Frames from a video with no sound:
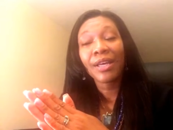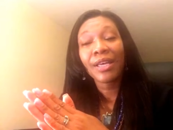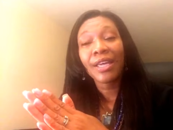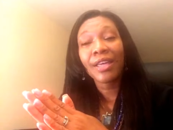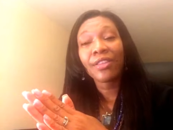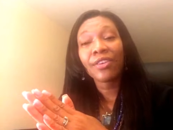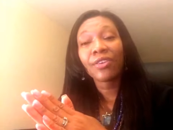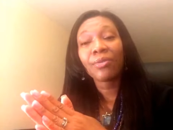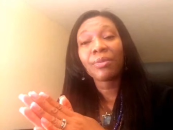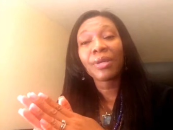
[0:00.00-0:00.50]

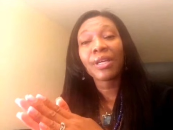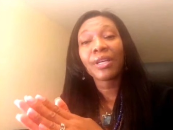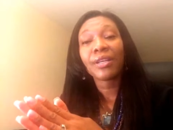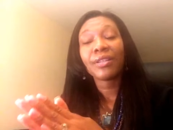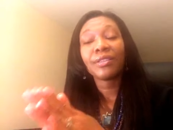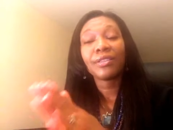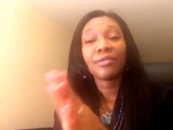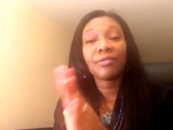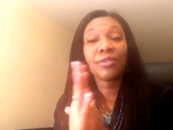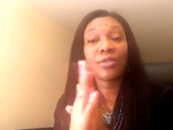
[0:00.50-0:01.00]
either
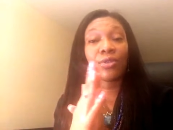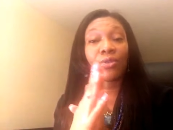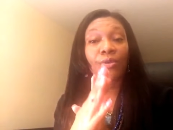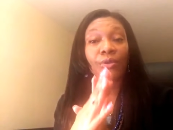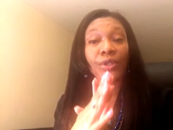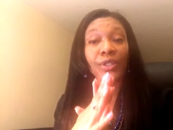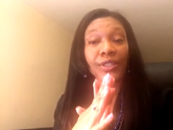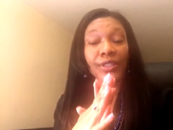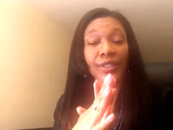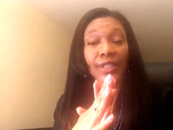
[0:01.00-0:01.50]
because of
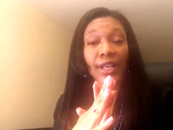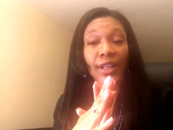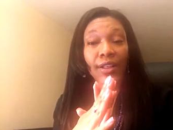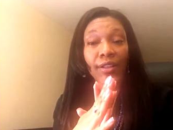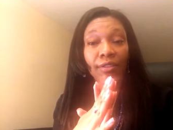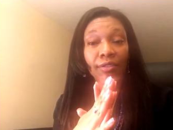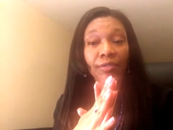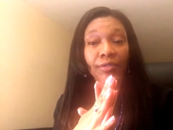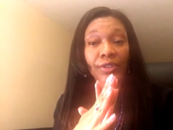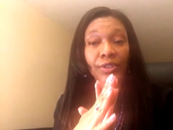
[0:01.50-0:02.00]

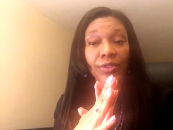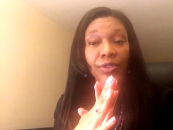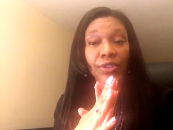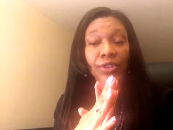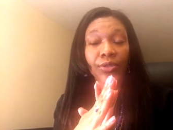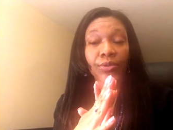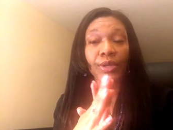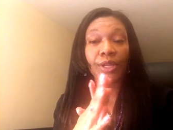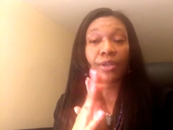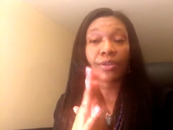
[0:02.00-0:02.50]
yourself, you're
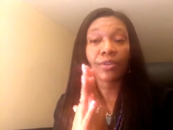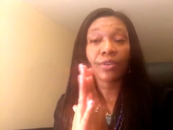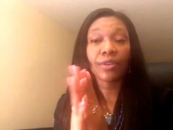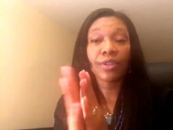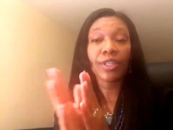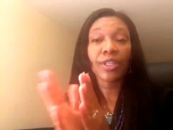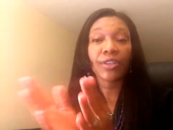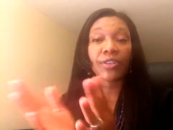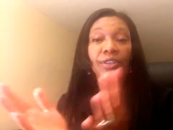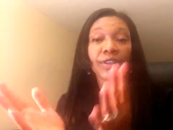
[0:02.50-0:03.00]
doing, or
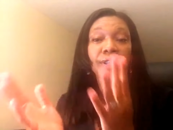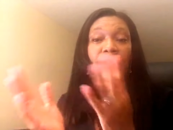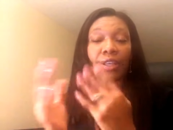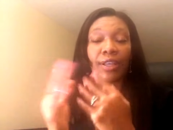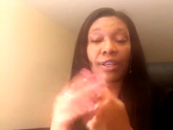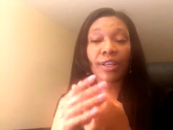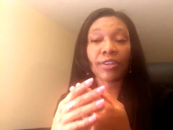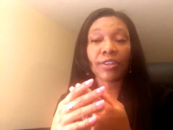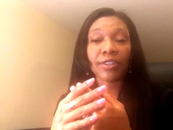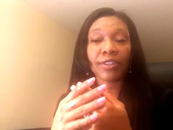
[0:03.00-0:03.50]
your
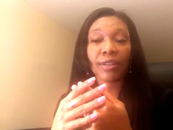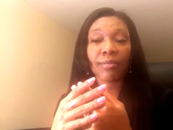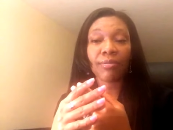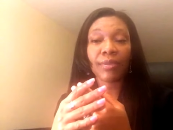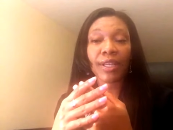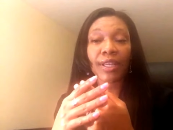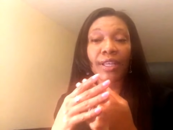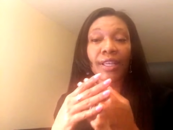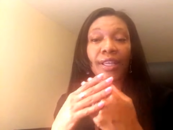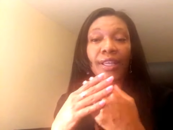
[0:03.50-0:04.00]
or
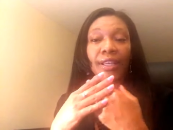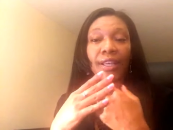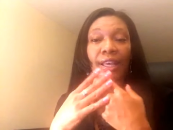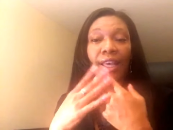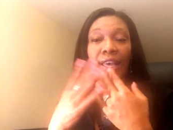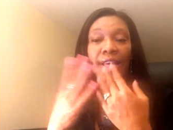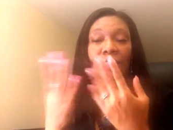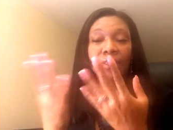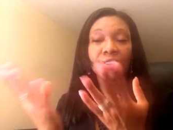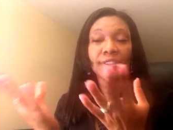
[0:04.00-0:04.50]
something
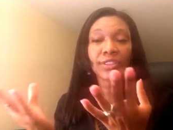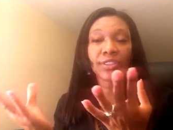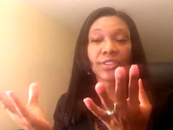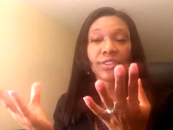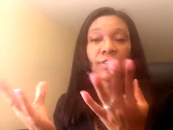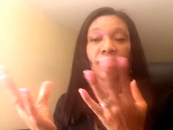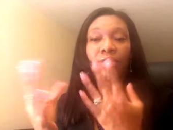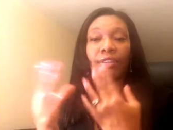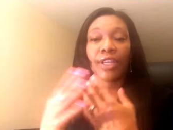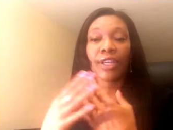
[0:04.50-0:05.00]

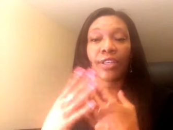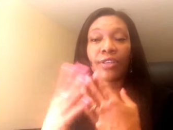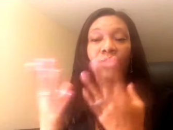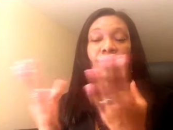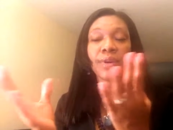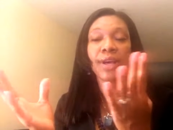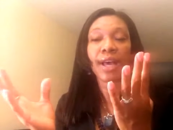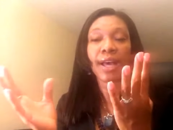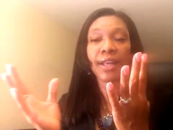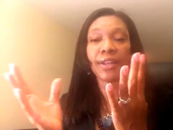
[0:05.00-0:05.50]
external that
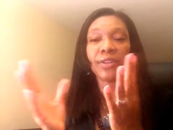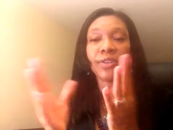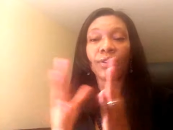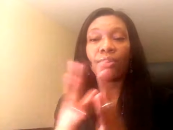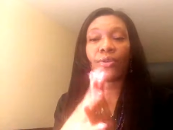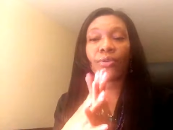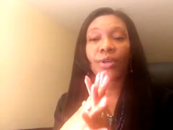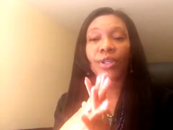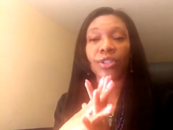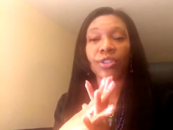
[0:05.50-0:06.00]
you had
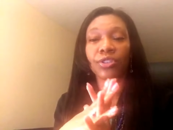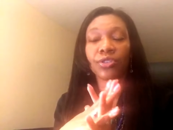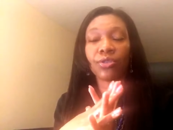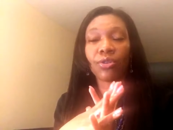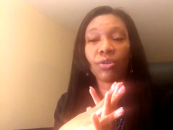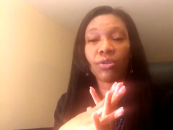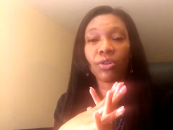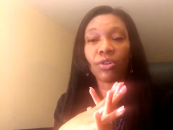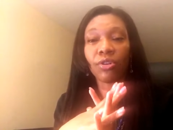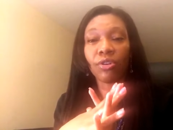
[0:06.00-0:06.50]
no
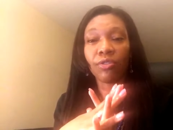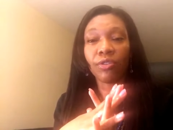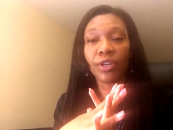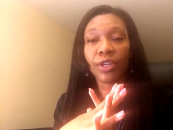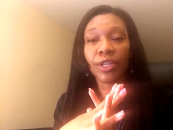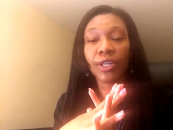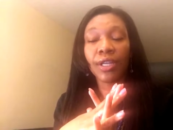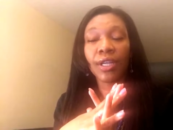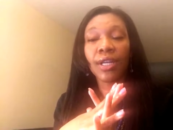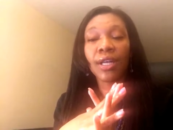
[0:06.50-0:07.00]
control
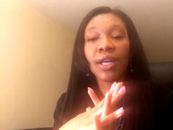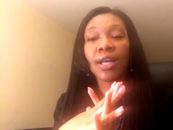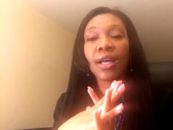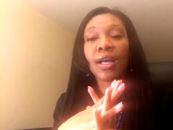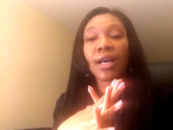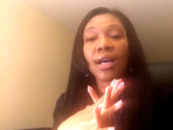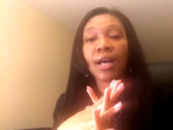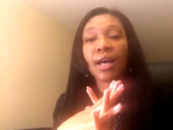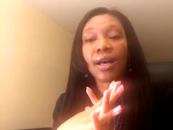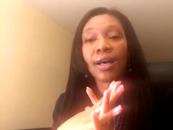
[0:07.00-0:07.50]
over.
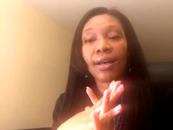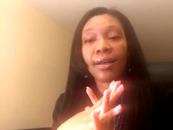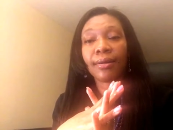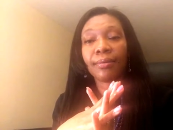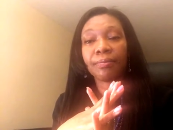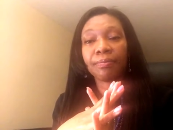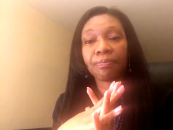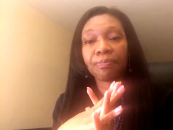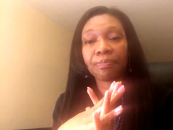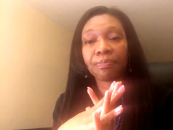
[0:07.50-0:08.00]

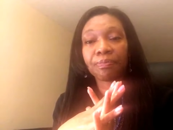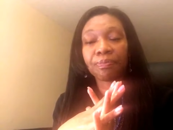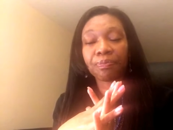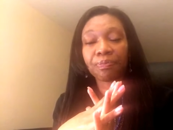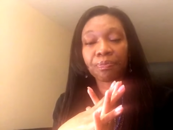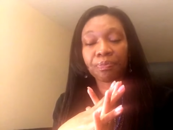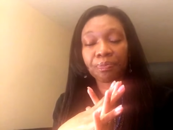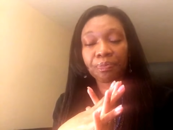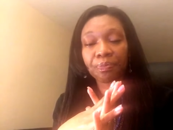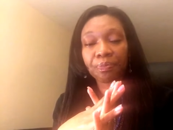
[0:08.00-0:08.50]
Um,
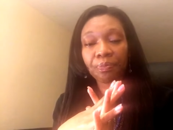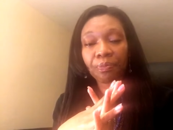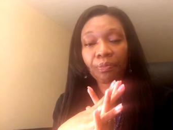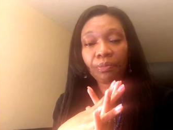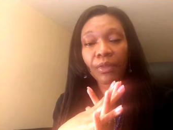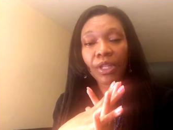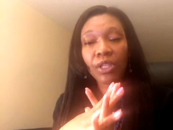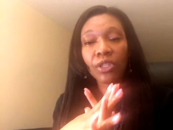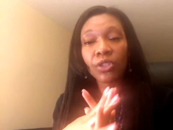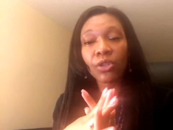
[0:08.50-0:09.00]

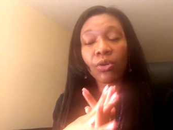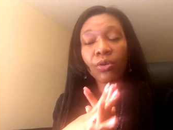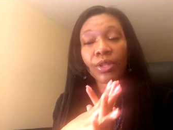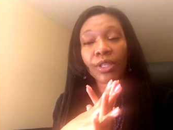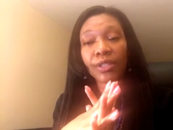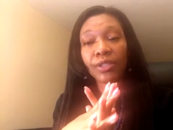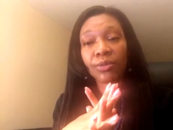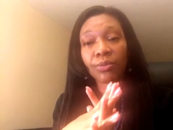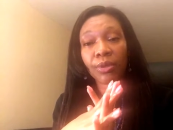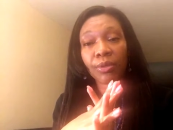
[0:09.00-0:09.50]
so
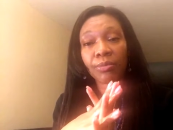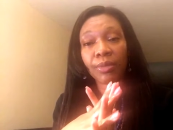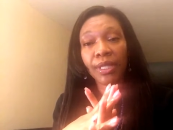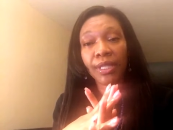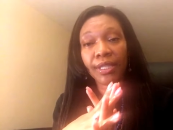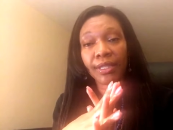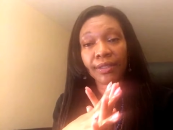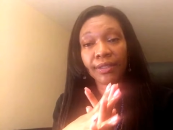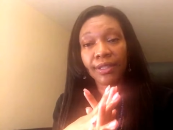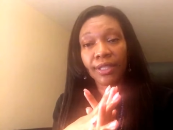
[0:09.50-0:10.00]
this would be
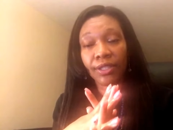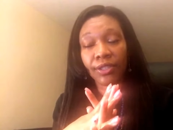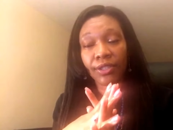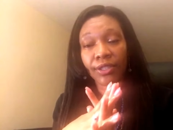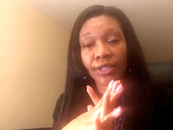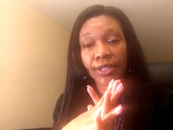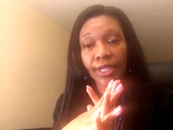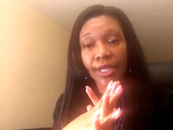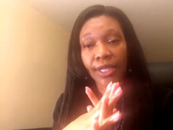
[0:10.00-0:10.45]
considered